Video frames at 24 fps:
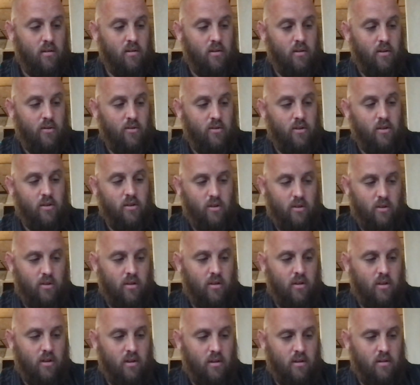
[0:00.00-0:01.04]
listening to
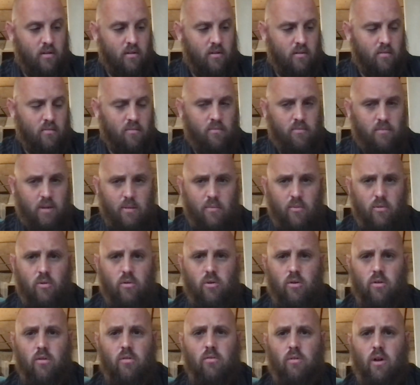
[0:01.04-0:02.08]
the people who
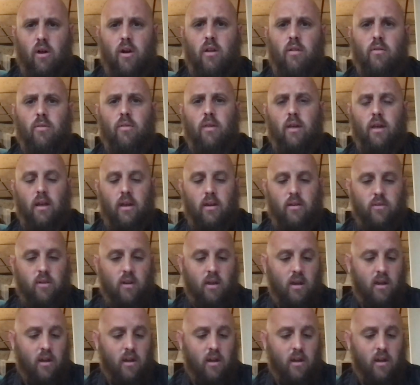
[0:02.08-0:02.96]
are running things.